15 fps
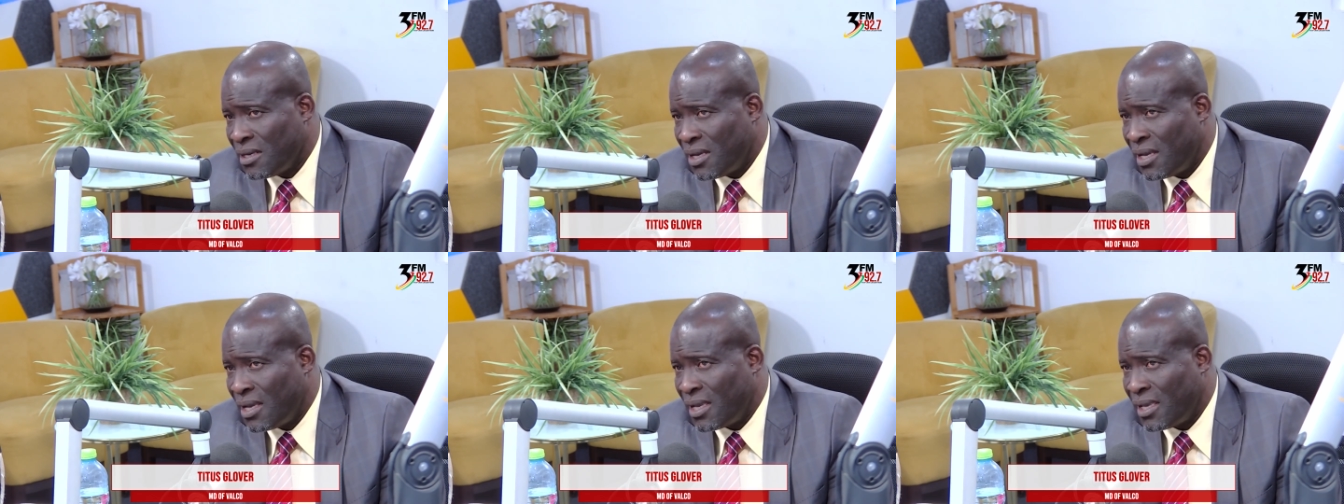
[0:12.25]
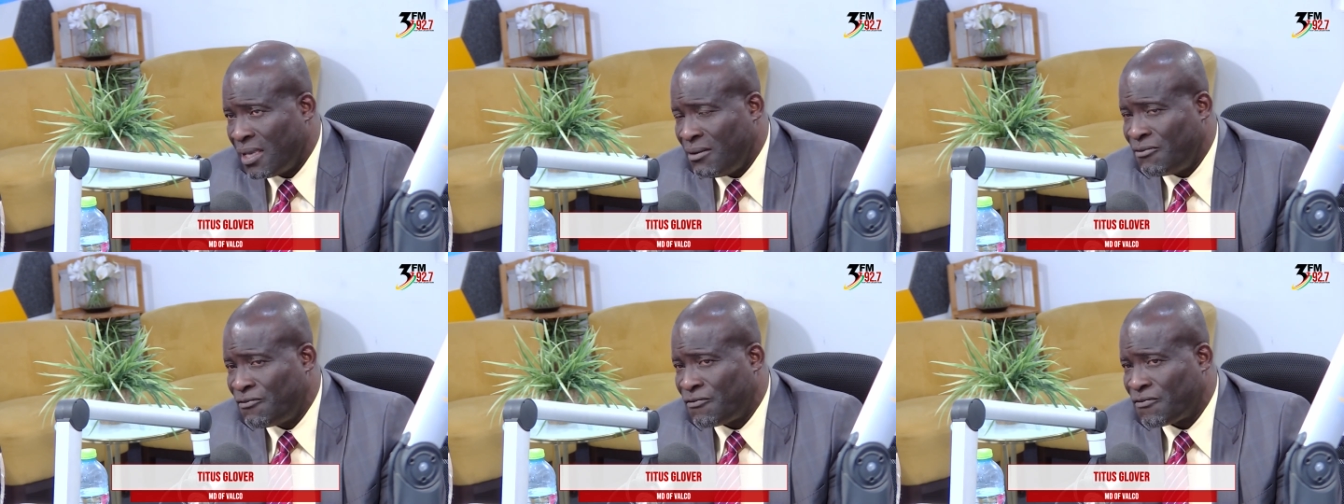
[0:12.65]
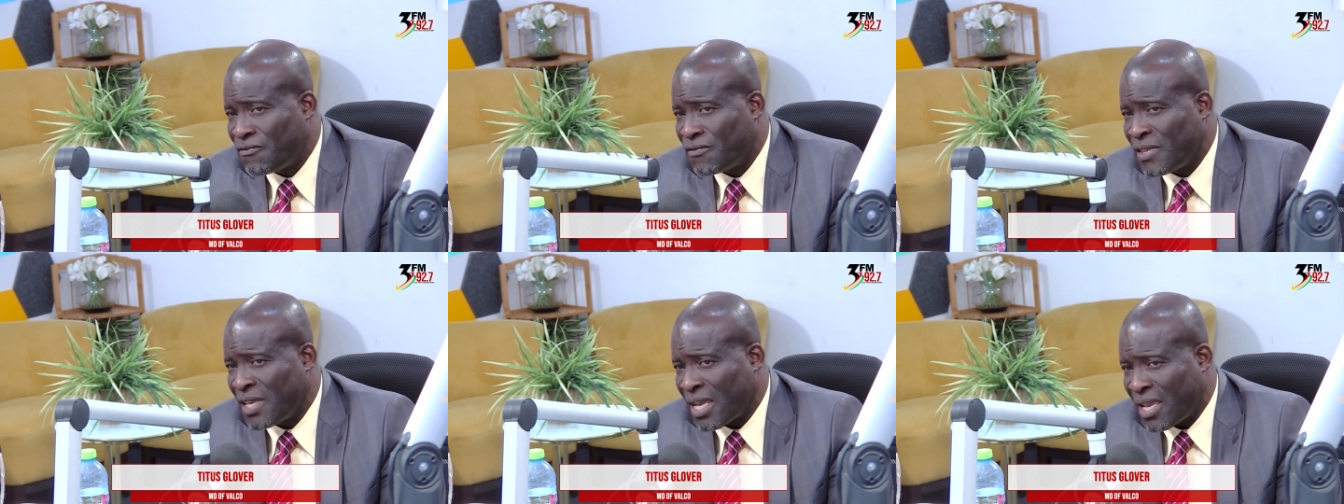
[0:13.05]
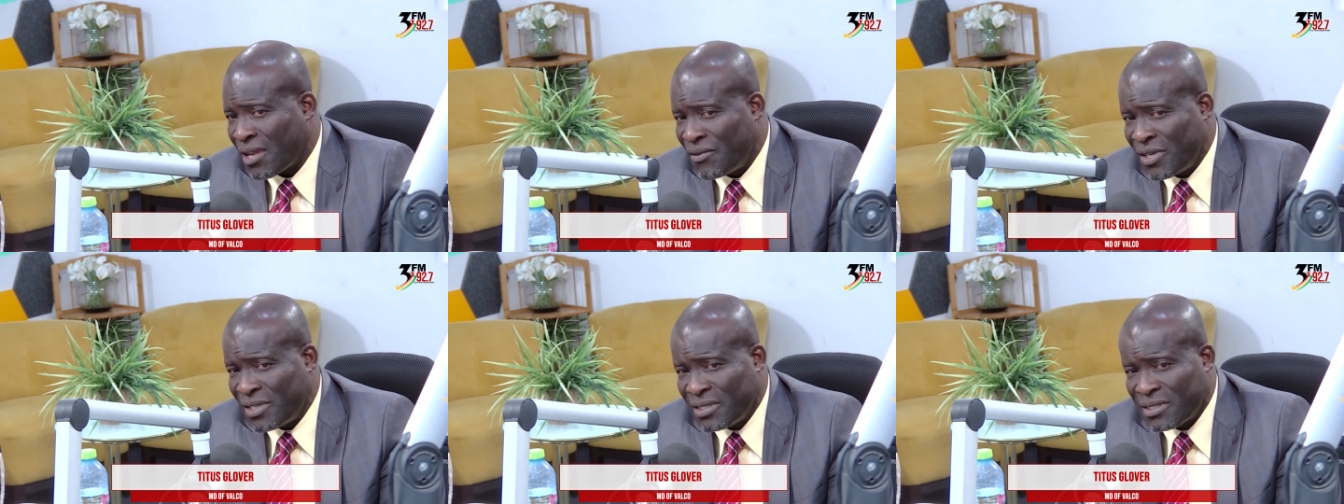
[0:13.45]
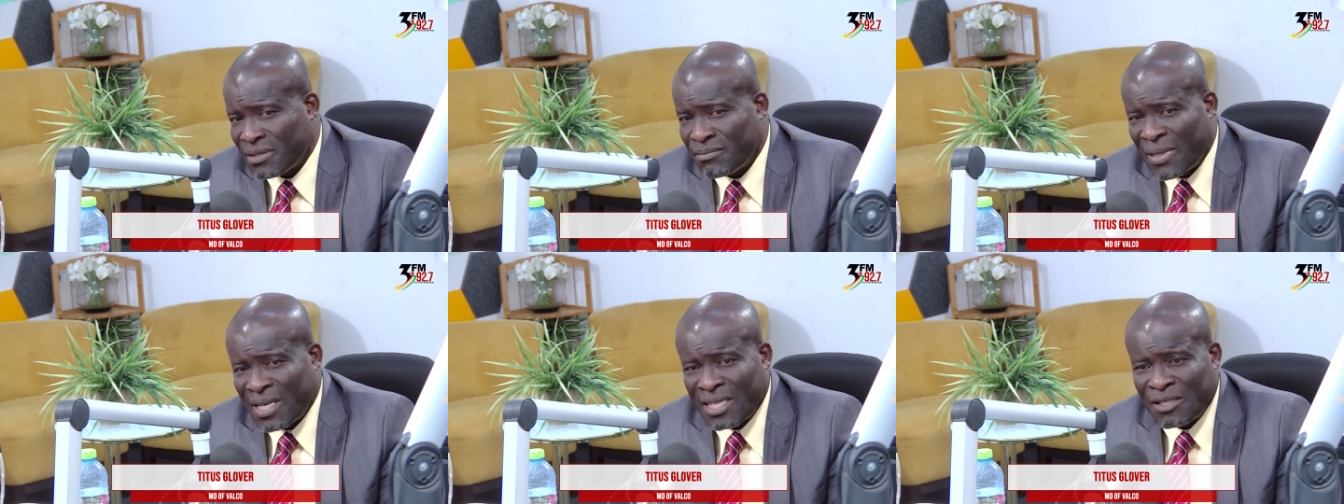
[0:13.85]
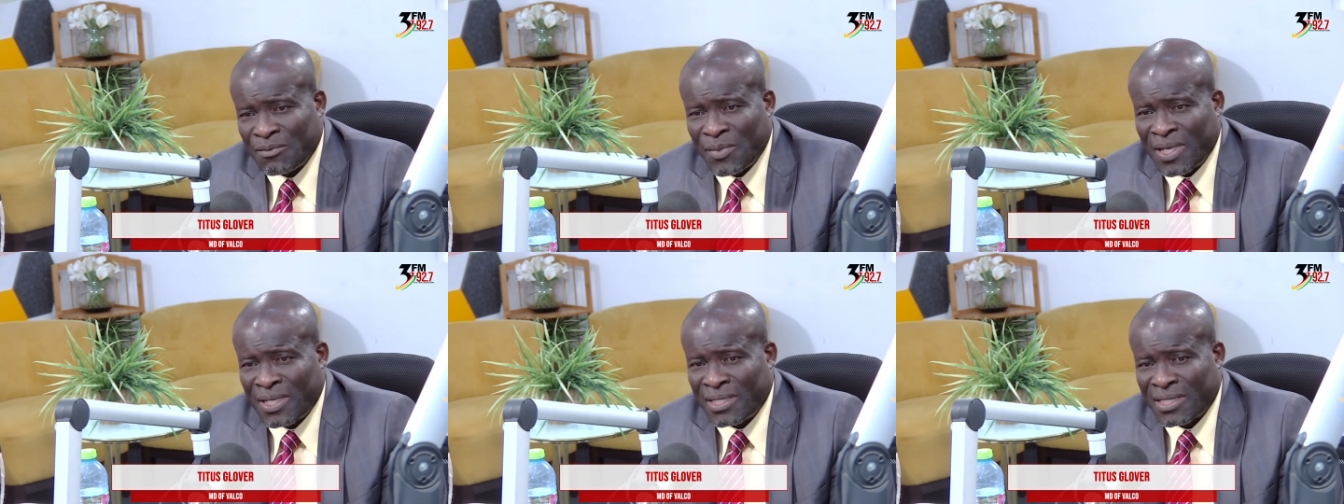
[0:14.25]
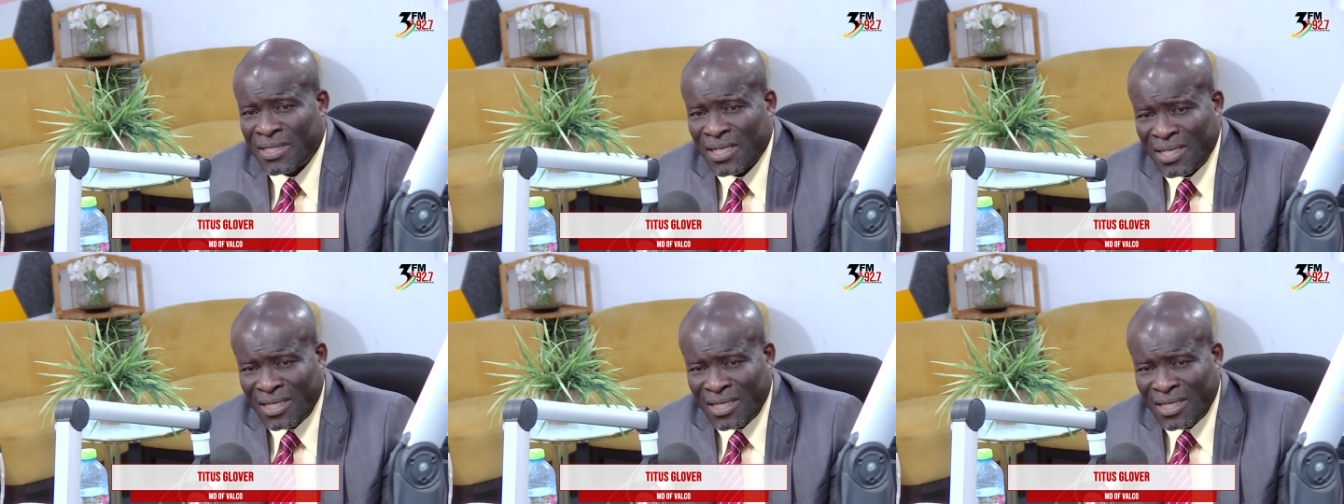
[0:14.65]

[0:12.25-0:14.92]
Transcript: uh, if the current management